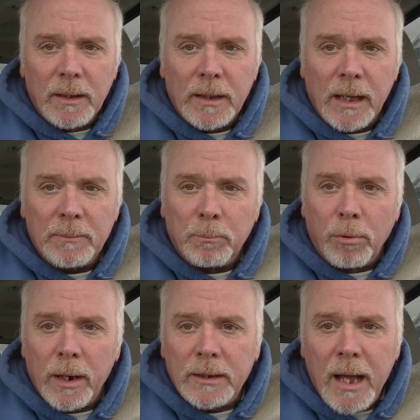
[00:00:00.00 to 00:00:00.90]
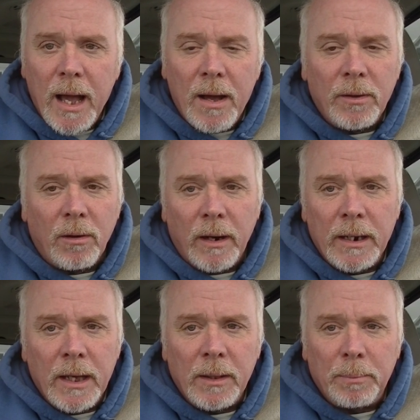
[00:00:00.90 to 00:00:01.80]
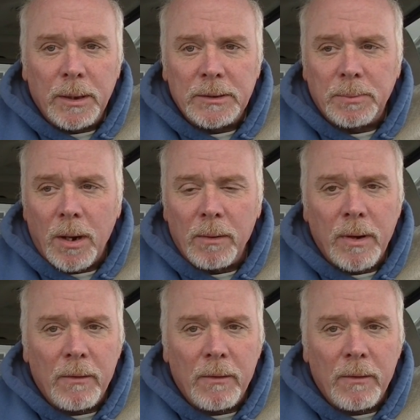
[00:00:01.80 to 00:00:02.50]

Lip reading: That Bricktown or any other police department,